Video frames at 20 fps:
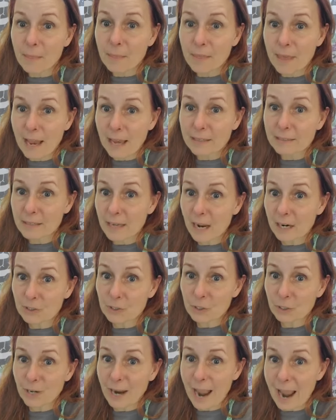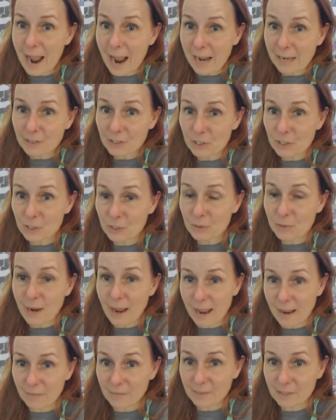doctor has to
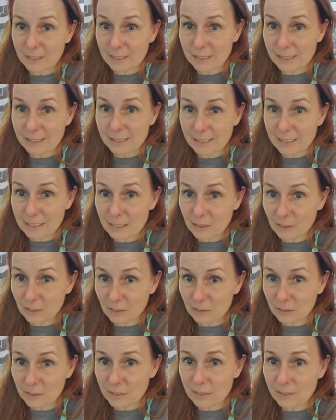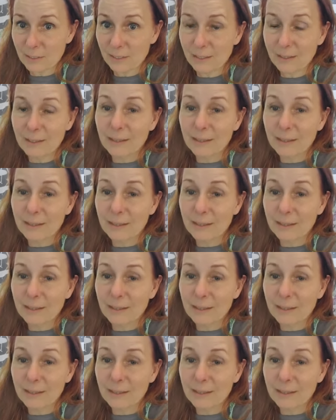have the skills